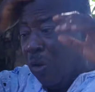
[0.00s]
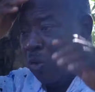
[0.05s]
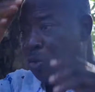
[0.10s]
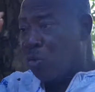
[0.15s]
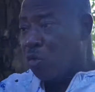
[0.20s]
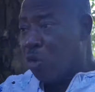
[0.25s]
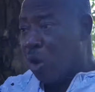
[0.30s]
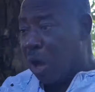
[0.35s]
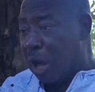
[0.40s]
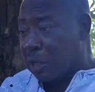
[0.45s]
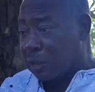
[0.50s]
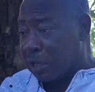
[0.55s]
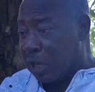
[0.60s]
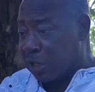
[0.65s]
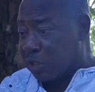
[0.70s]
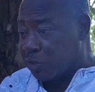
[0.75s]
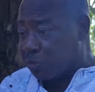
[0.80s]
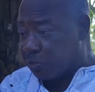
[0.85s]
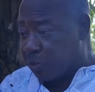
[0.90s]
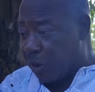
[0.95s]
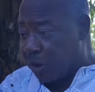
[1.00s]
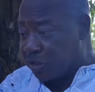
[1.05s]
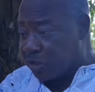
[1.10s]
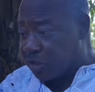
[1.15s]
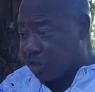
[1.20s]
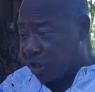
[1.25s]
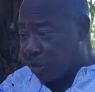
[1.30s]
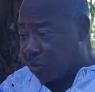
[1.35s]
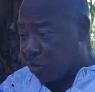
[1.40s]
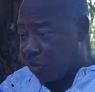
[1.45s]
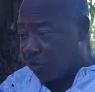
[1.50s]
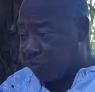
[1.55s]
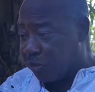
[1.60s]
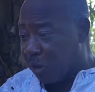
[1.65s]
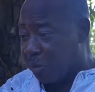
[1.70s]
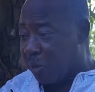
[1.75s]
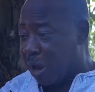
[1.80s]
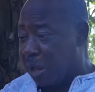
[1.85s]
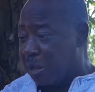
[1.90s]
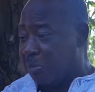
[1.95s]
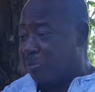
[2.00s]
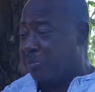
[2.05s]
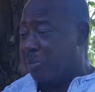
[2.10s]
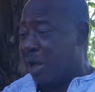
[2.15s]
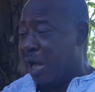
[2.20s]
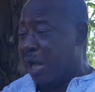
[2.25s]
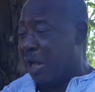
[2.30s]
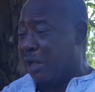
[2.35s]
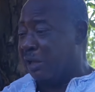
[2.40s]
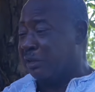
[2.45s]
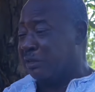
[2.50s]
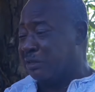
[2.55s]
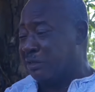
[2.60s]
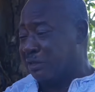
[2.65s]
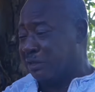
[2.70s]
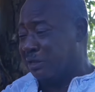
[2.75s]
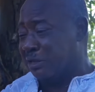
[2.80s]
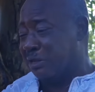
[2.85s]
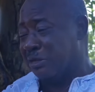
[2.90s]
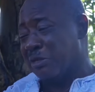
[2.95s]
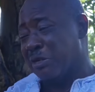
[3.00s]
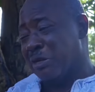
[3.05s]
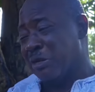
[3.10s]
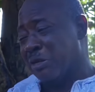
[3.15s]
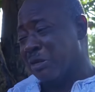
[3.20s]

You are responsible for my pains.